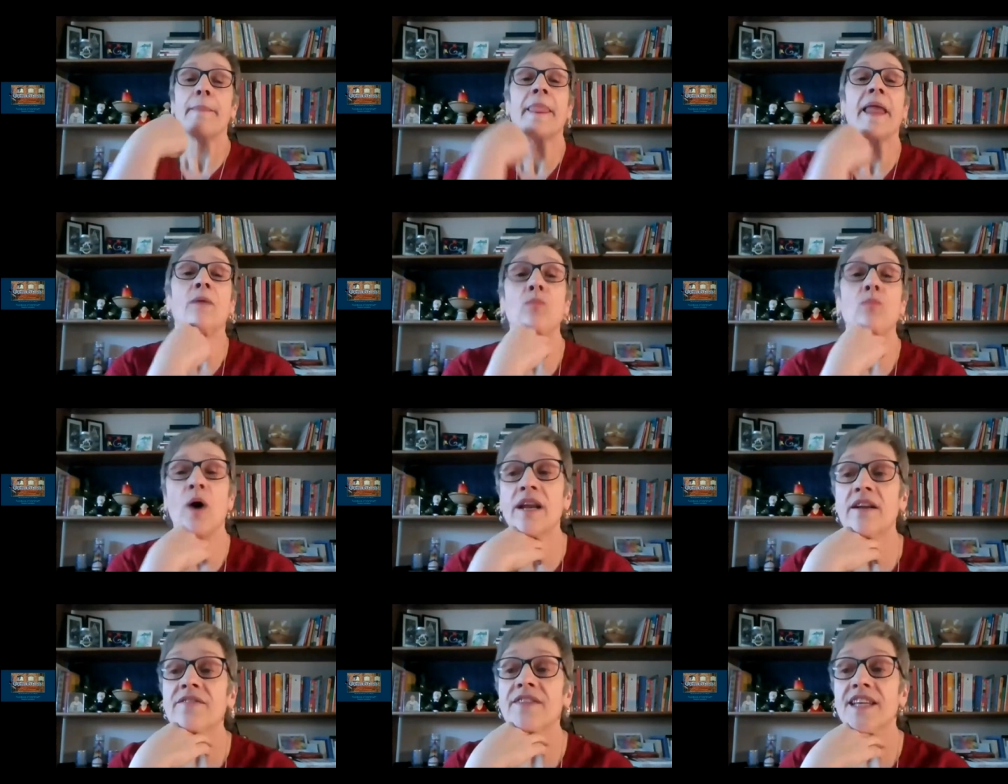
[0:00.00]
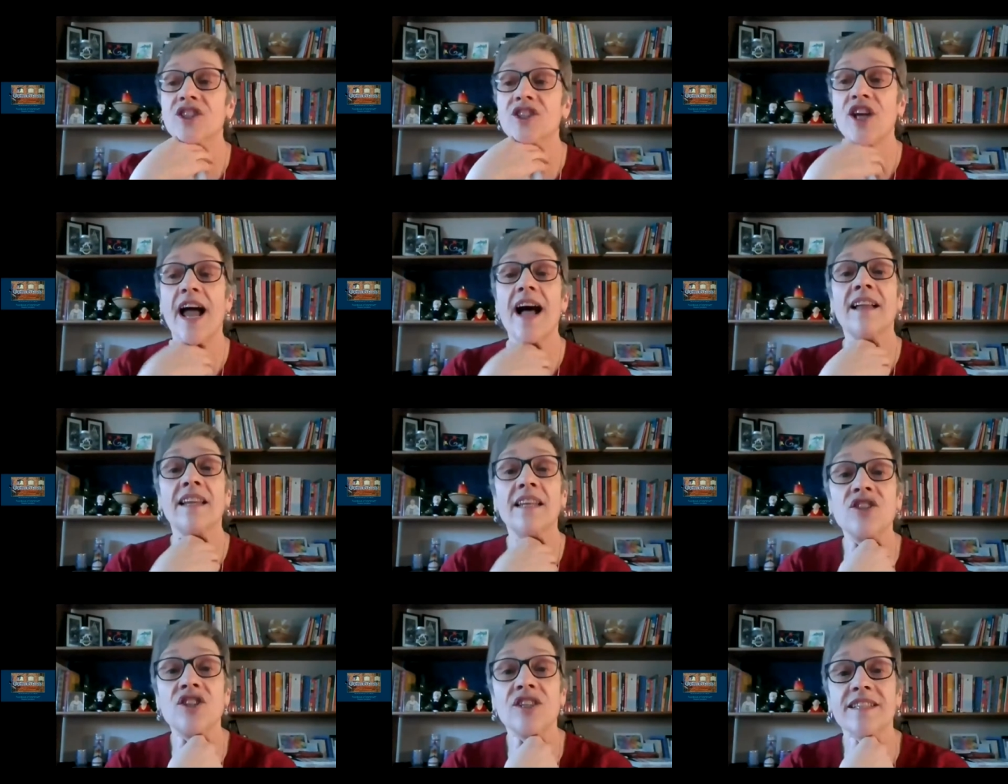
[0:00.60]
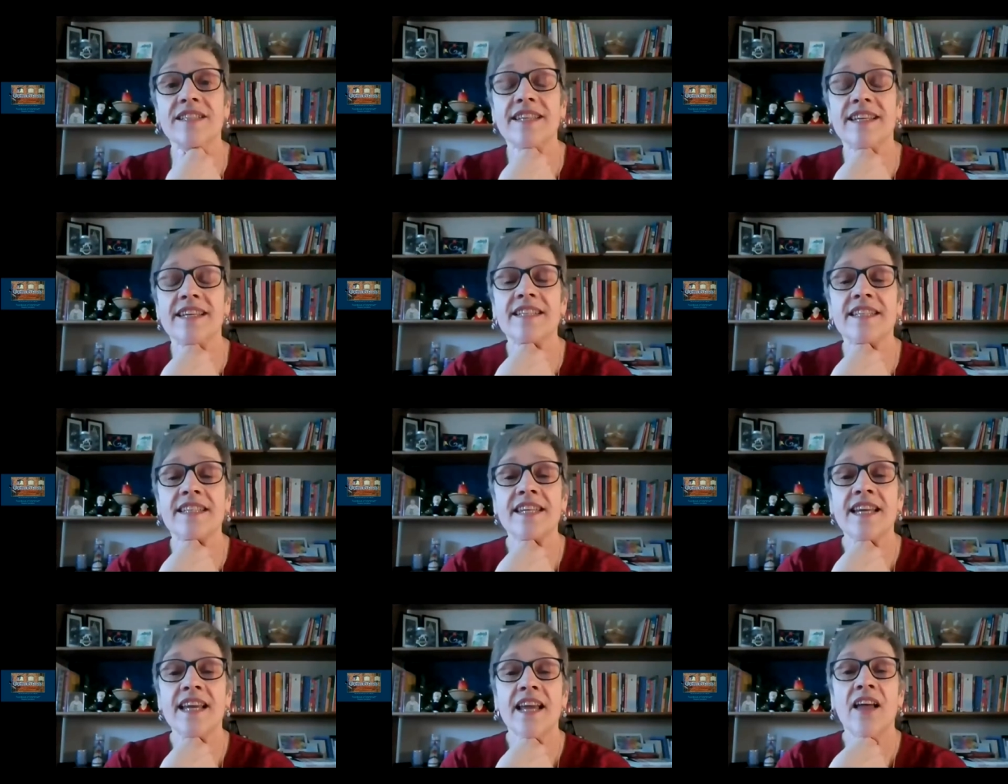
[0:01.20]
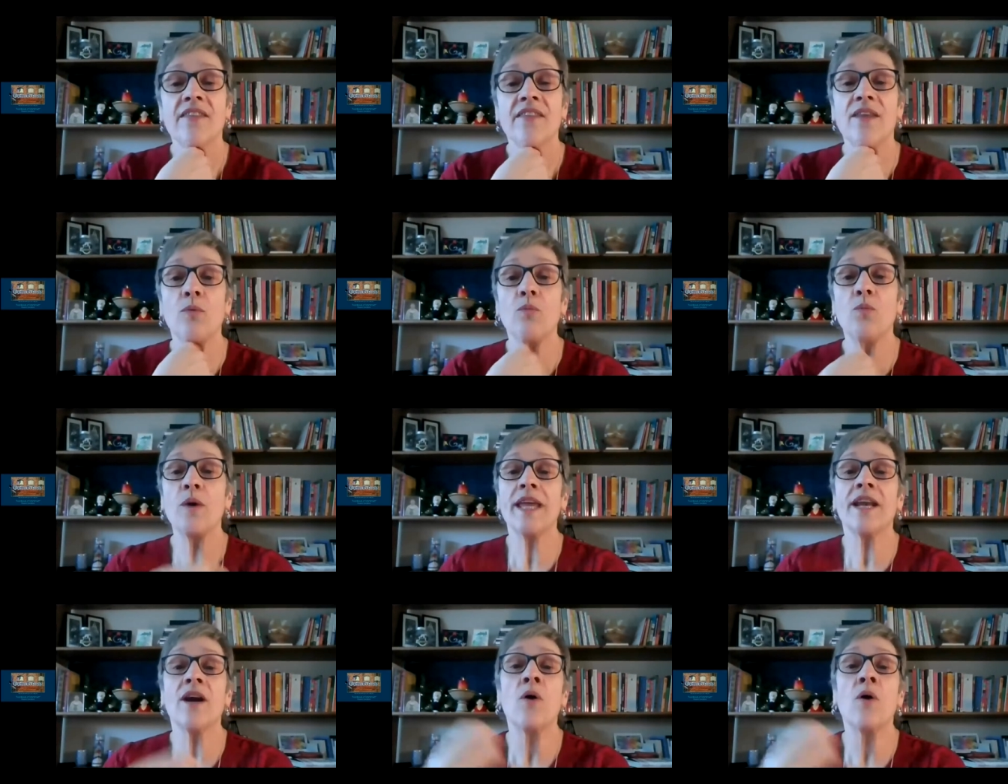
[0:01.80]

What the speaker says: And one of the challenges is that we